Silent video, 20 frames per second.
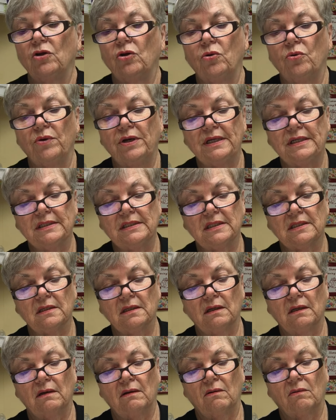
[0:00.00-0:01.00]
crease
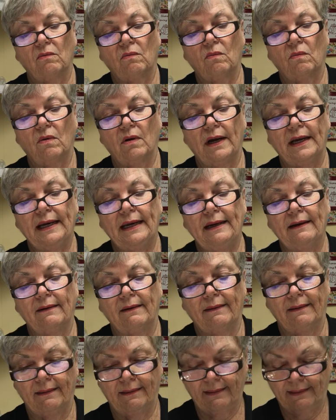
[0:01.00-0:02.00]
right here.